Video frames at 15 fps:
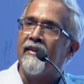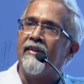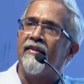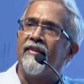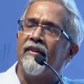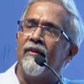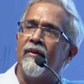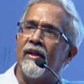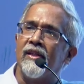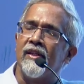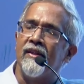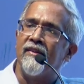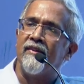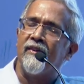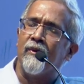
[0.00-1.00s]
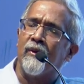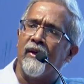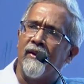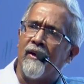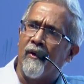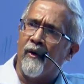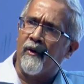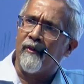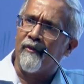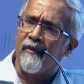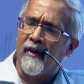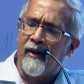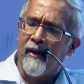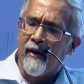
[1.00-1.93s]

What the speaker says: this situation is you do get a lot of